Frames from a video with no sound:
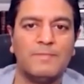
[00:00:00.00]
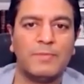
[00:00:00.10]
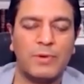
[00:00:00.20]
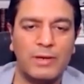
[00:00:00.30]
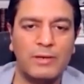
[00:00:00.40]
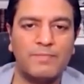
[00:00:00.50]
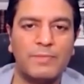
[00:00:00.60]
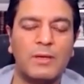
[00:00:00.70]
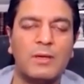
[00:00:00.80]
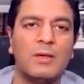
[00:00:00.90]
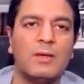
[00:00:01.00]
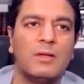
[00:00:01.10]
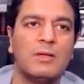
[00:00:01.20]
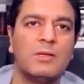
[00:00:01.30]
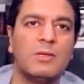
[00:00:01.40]
Right?
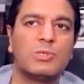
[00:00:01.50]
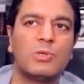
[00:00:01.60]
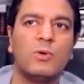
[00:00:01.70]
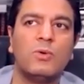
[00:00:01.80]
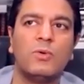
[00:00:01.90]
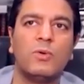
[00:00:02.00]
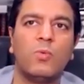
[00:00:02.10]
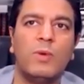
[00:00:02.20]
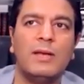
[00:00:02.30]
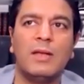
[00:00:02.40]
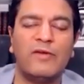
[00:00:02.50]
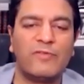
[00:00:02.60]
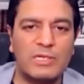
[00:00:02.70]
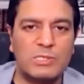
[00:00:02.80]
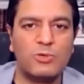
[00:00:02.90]
So when life
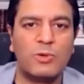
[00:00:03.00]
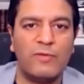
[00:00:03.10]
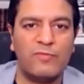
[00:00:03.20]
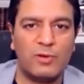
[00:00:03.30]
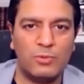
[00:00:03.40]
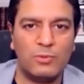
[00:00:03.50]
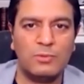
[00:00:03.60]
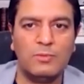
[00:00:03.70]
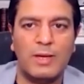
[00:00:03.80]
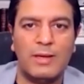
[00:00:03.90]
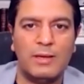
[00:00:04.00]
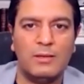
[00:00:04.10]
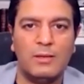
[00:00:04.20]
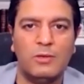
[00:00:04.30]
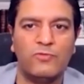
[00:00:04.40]
gets too comfortable, where
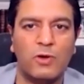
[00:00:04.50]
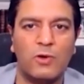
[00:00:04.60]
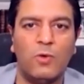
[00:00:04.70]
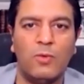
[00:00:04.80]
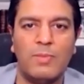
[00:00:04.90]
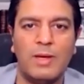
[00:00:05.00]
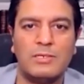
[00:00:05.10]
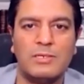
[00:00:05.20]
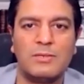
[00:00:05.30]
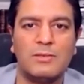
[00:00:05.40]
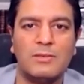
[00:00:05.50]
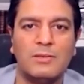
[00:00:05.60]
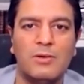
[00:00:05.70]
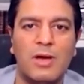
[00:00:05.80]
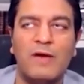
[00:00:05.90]
you've got a warm bed,
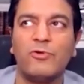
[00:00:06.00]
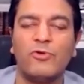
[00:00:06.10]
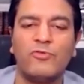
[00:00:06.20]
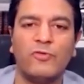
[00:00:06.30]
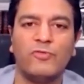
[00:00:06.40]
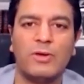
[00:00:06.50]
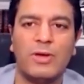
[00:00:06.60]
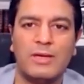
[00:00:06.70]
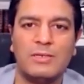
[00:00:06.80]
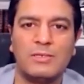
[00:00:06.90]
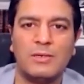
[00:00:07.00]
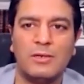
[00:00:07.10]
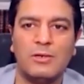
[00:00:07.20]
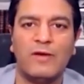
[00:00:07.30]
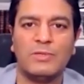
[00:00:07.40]
you have a roof over your head,
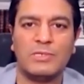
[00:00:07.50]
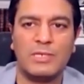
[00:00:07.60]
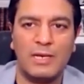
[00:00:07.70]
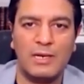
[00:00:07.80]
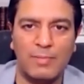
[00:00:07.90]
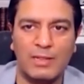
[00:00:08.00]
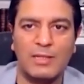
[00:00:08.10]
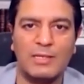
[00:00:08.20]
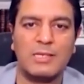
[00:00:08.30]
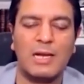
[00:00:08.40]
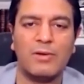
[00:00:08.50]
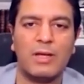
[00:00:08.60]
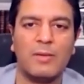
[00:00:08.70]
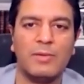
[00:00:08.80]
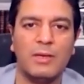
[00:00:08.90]
and you have this daily, monthly salary
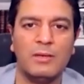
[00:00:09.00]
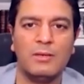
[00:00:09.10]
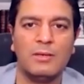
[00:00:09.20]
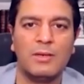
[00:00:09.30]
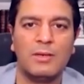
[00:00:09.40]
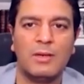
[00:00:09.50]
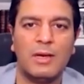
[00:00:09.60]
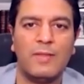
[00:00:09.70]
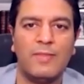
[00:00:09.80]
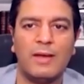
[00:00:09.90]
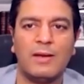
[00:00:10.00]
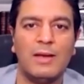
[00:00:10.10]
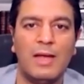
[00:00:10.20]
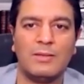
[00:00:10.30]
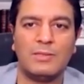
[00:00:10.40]
coming in, and that
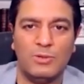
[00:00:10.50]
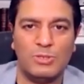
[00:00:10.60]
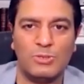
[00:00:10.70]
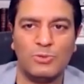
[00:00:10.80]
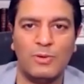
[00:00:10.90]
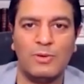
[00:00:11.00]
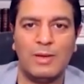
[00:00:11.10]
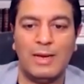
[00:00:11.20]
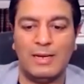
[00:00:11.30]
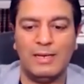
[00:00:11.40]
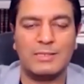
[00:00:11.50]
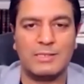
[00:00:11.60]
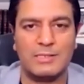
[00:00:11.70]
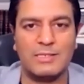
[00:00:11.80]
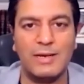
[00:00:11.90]
allows you to do at least
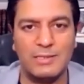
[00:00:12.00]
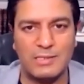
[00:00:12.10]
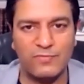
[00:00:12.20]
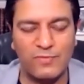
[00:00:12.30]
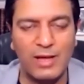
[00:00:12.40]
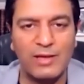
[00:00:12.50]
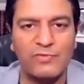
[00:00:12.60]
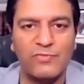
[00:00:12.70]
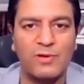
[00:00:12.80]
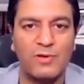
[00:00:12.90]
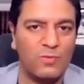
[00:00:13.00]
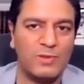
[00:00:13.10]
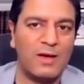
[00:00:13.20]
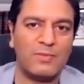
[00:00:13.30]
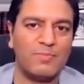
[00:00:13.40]
sustain and survive
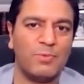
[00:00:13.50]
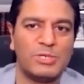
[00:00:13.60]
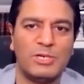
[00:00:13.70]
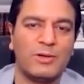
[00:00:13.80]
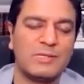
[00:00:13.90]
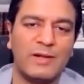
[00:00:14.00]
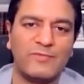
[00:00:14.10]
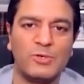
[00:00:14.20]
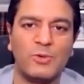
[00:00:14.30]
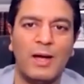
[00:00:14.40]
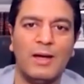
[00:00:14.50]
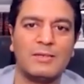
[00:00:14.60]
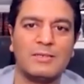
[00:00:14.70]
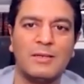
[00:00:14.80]
without pushing yourself too hard,